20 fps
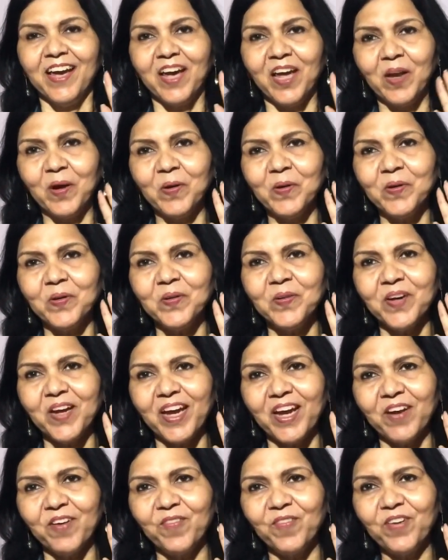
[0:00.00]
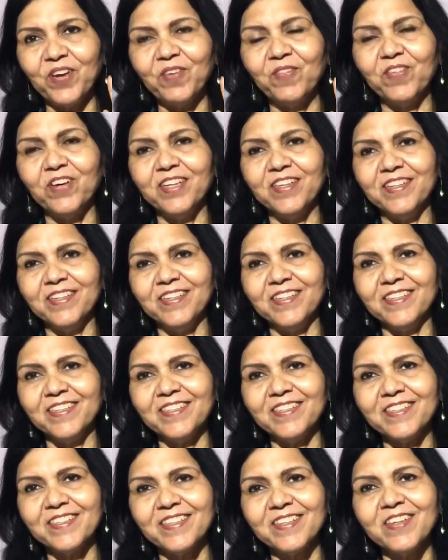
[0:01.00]
Hello everyone.
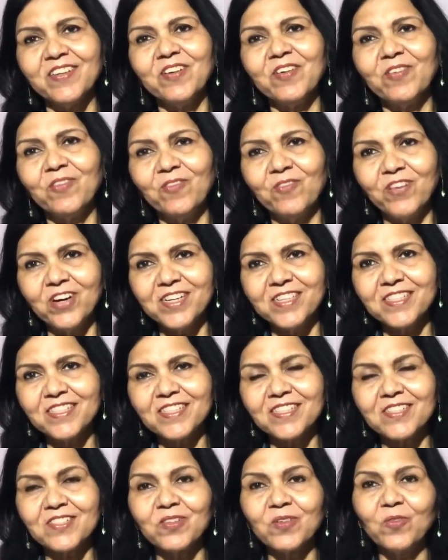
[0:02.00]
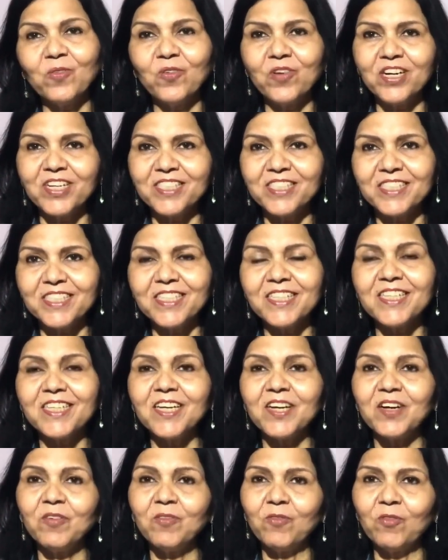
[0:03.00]
Once
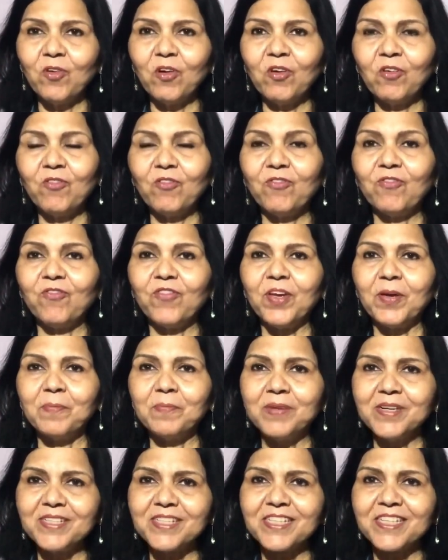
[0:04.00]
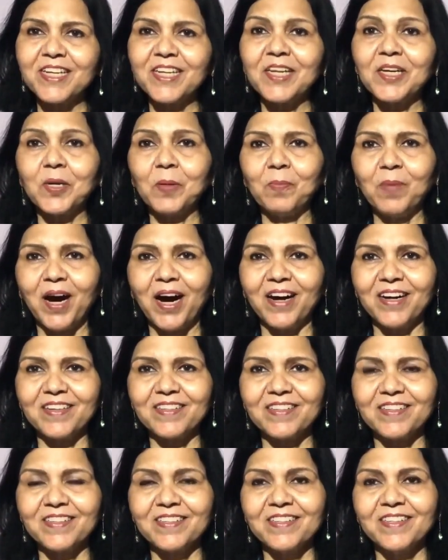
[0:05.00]
Virginia Woolf famously
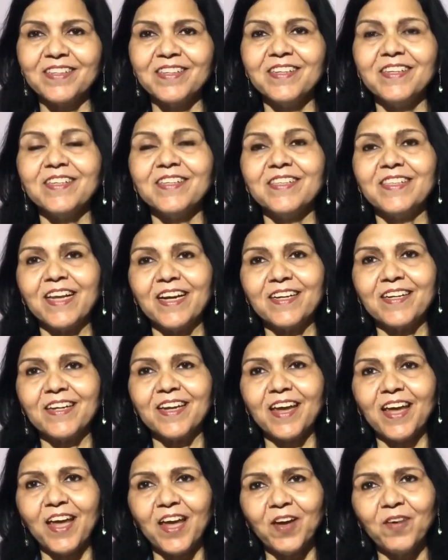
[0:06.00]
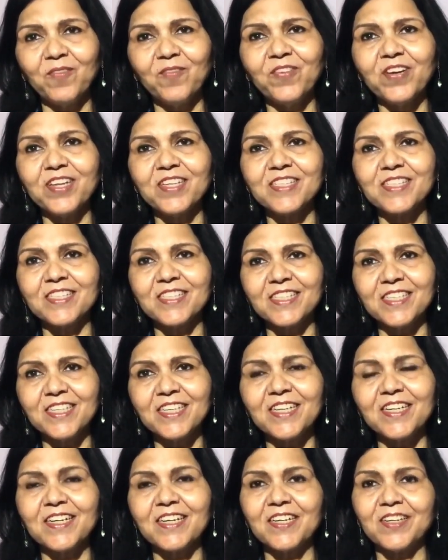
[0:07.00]
remarked that every
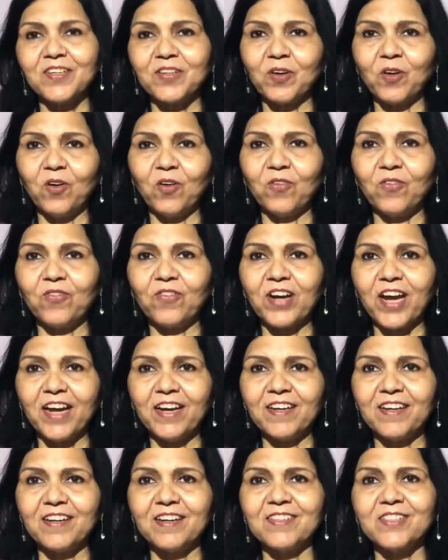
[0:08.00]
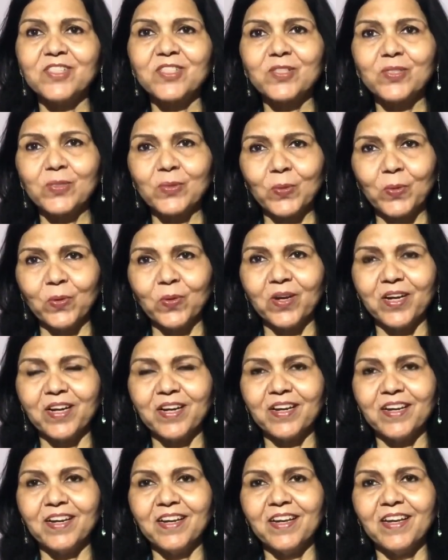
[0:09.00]
secret of writer's soul,
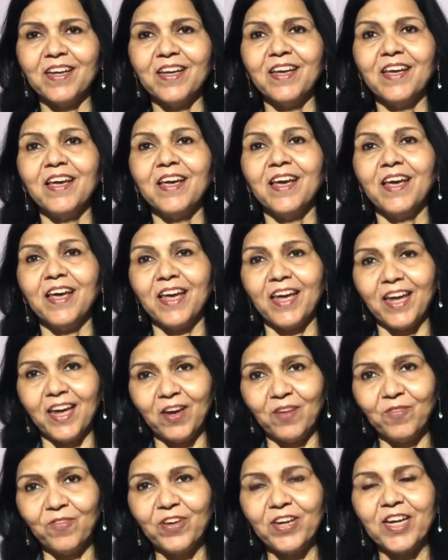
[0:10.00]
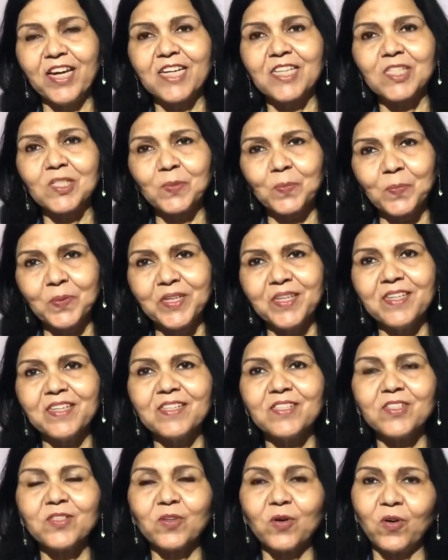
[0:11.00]
every
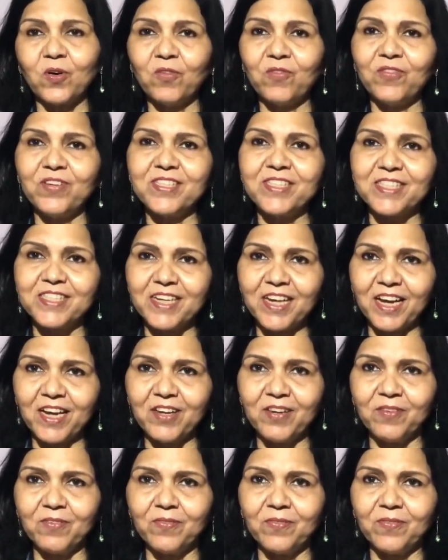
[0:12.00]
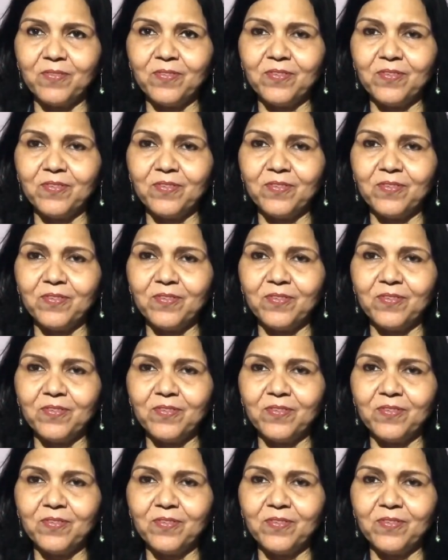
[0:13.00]
experience of his life,